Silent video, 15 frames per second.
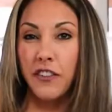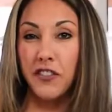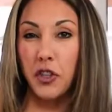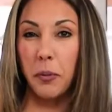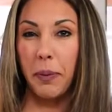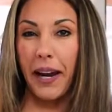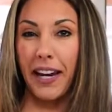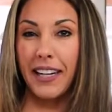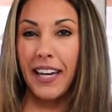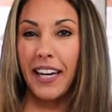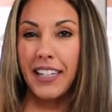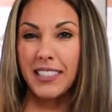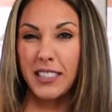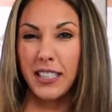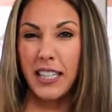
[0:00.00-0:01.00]
of your
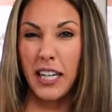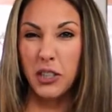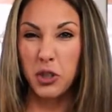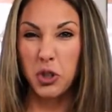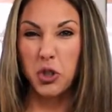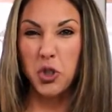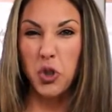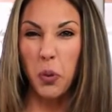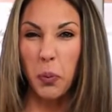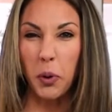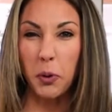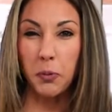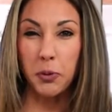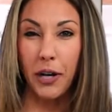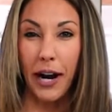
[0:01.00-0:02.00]
pancake to get super
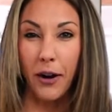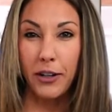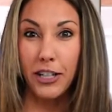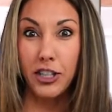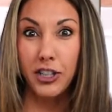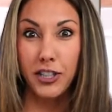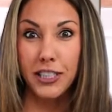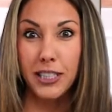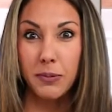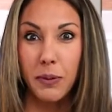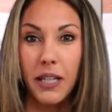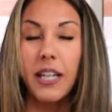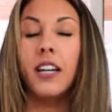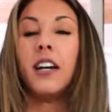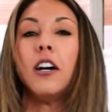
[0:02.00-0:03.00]
brown and
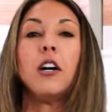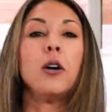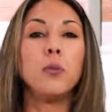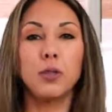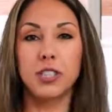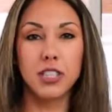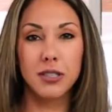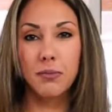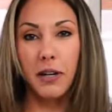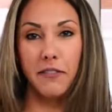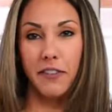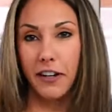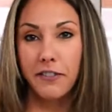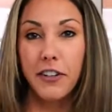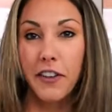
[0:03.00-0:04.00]
crispy, which is my
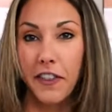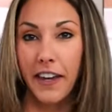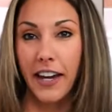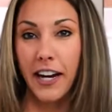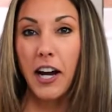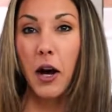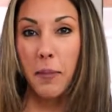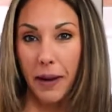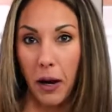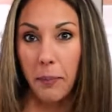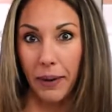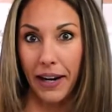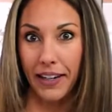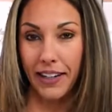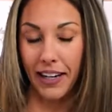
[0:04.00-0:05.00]
favorite thing about
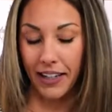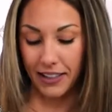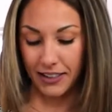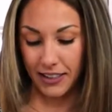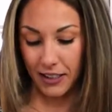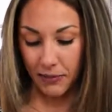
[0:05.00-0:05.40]
pancakes.